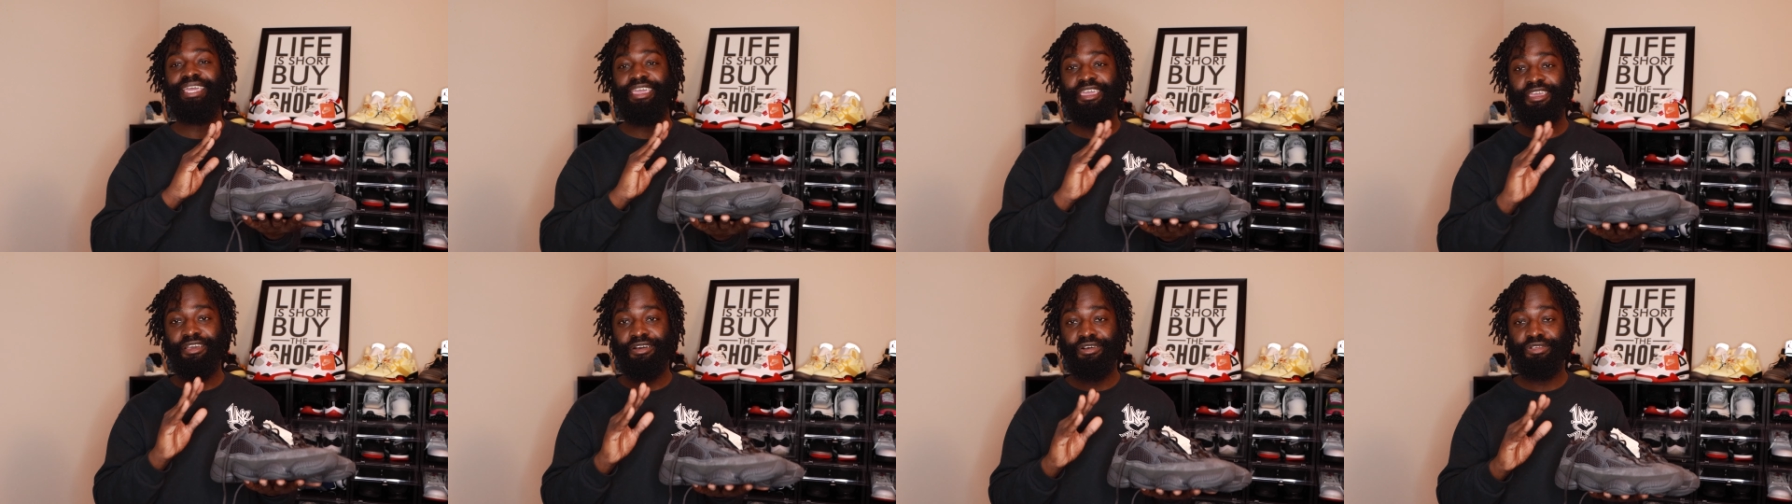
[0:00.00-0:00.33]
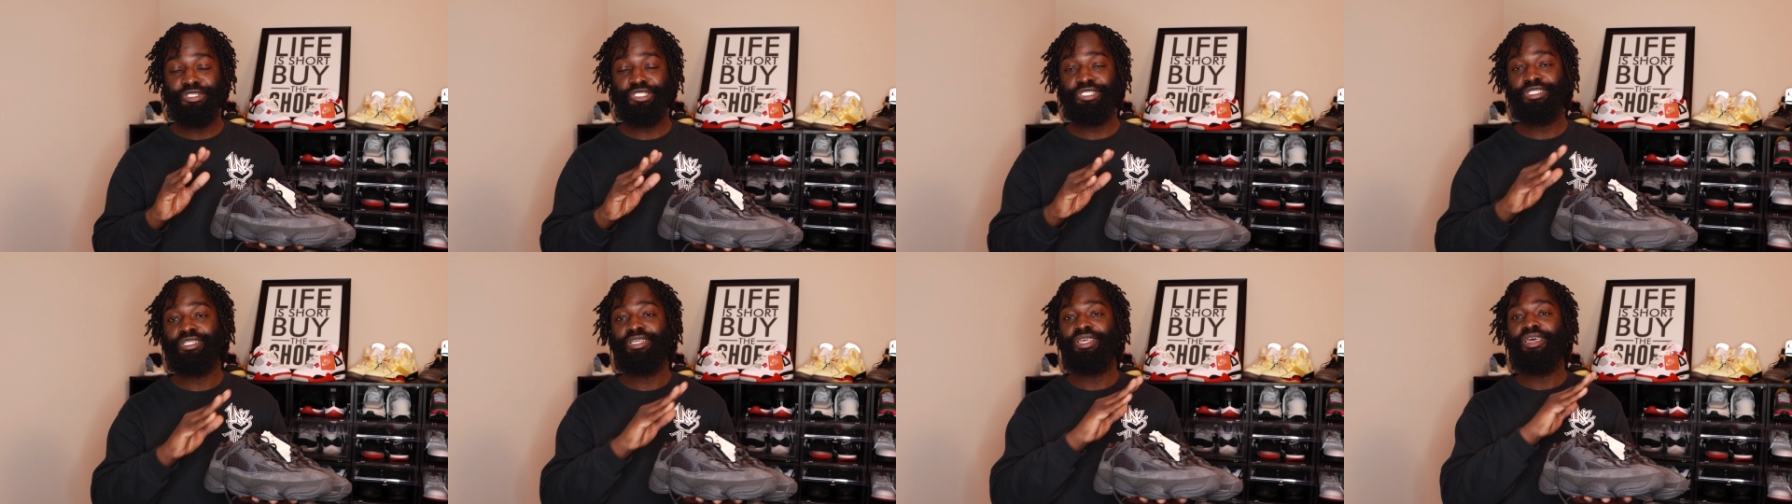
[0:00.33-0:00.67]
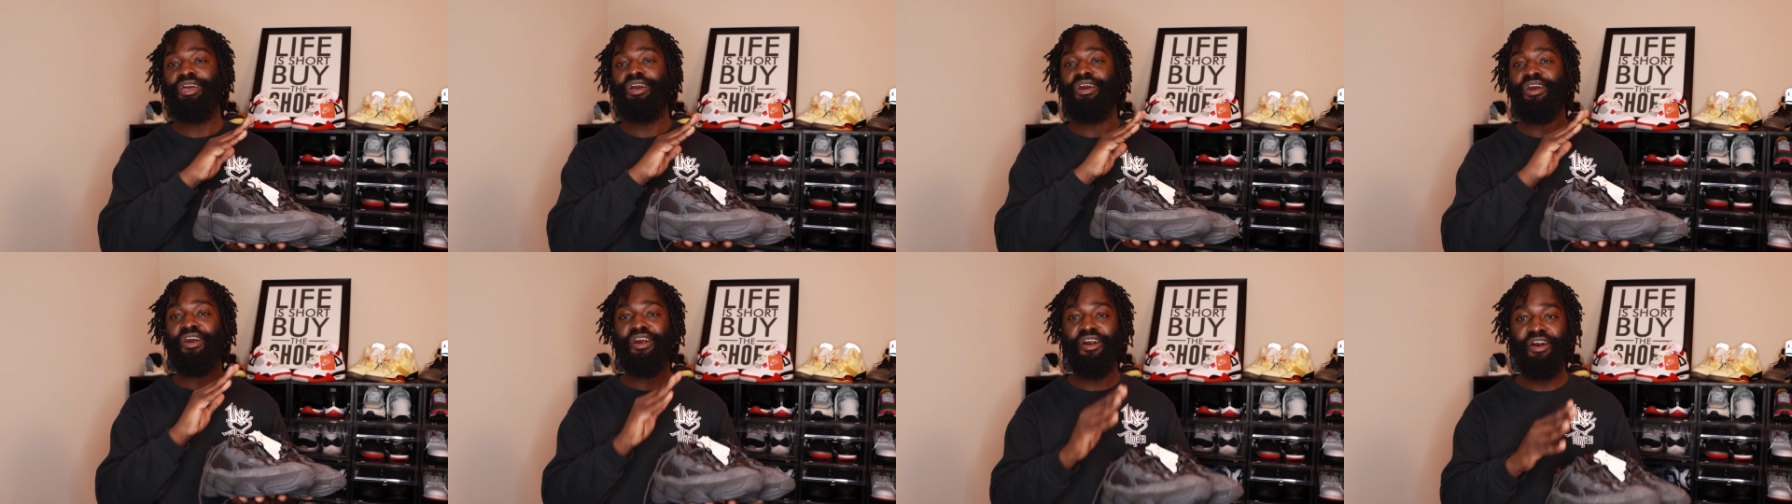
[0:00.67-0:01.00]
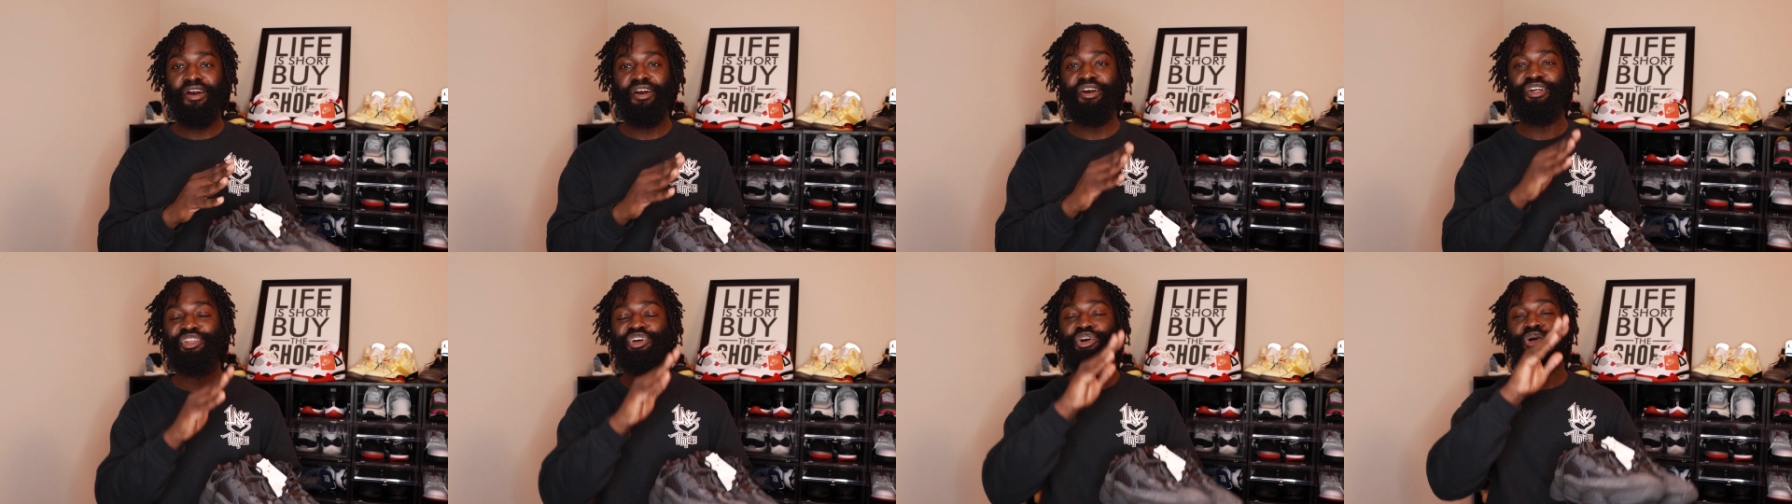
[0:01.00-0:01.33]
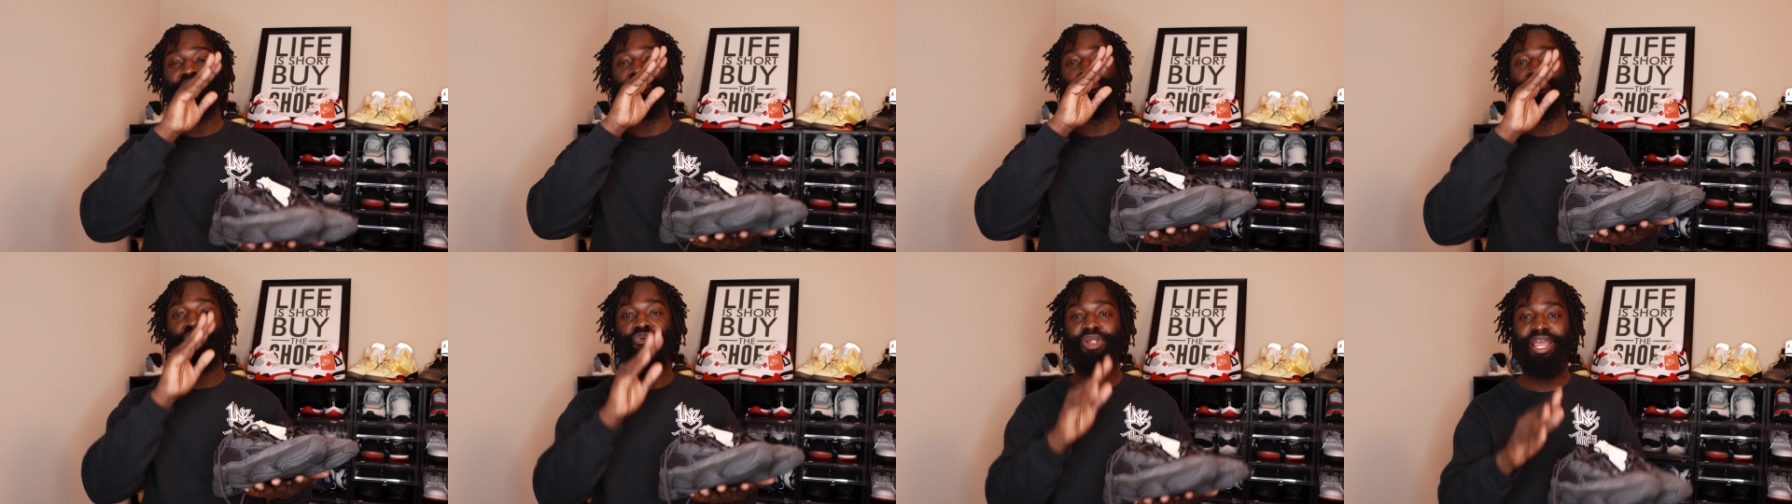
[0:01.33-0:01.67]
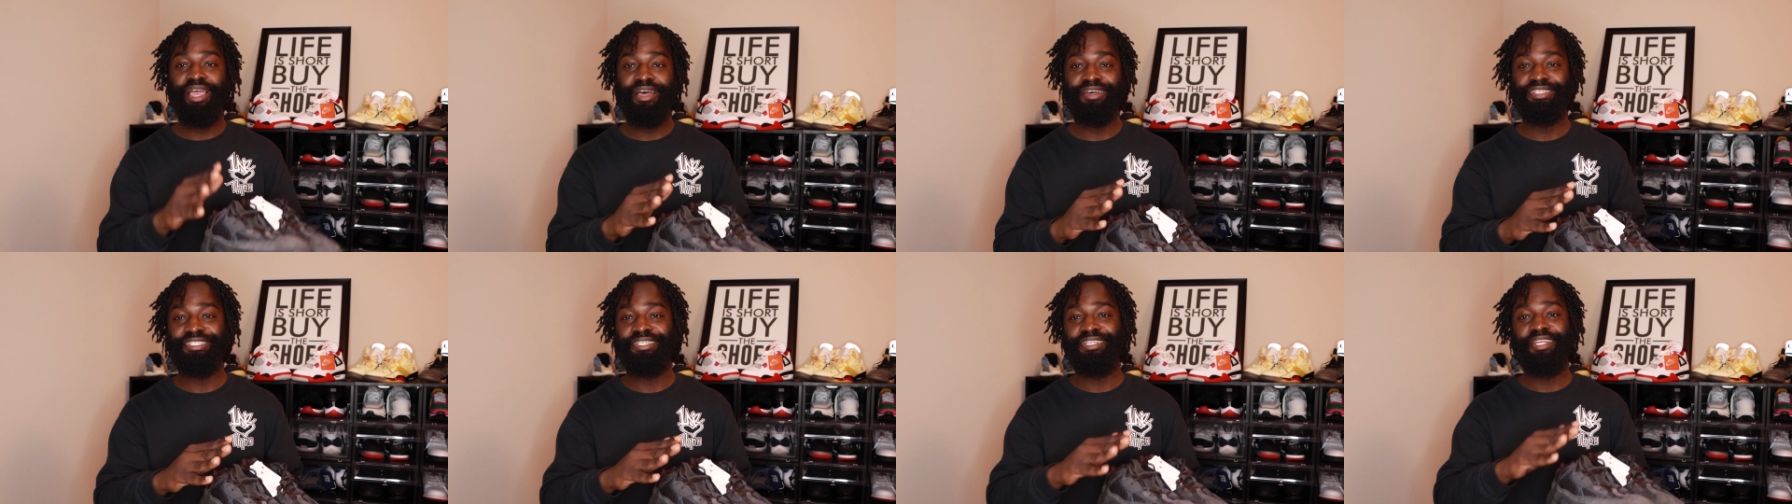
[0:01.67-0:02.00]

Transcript: L's all around.